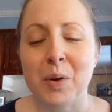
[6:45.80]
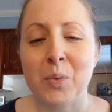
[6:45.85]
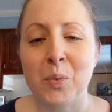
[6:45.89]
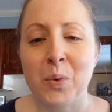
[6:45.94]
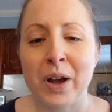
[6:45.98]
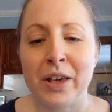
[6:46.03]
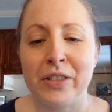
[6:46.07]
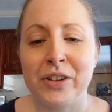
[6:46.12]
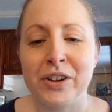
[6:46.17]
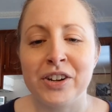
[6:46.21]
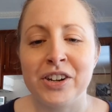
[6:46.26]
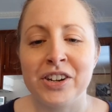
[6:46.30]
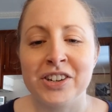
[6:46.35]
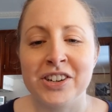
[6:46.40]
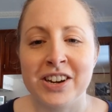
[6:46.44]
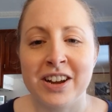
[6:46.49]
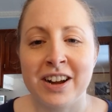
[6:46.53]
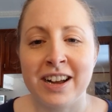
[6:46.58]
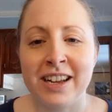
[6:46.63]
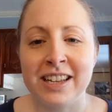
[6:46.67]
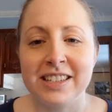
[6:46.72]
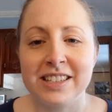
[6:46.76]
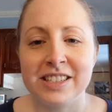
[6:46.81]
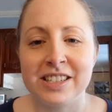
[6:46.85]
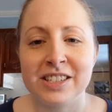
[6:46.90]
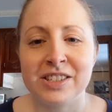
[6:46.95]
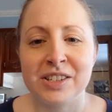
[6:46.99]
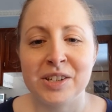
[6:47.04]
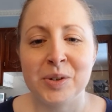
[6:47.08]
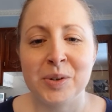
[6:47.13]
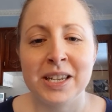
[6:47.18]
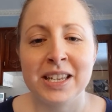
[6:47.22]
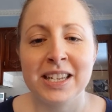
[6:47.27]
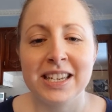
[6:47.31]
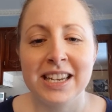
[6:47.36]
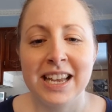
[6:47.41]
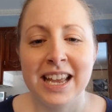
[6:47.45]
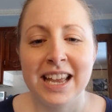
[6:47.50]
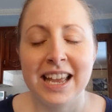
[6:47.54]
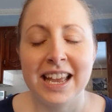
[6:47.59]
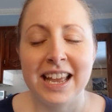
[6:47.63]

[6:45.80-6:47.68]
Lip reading: whether or not to do it,